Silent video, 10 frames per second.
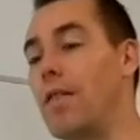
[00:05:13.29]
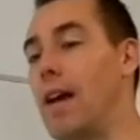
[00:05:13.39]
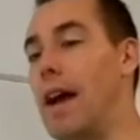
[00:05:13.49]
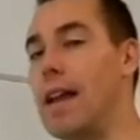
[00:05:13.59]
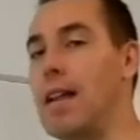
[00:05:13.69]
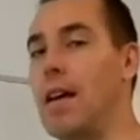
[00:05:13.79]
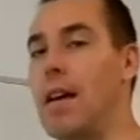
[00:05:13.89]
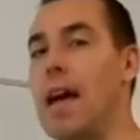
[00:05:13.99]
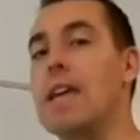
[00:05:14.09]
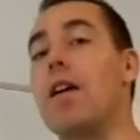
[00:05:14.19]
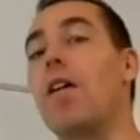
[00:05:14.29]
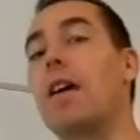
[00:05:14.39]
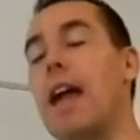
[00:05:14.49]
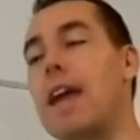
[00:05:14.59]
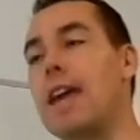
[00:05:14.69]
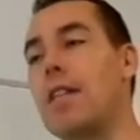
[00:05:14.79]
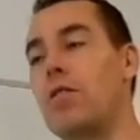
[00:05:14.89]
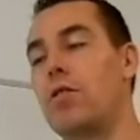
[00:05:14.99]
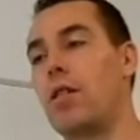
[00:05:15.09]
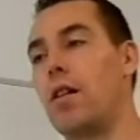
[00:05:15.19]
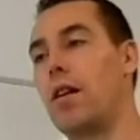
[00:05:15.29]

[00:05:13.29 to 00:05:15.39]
at a young age,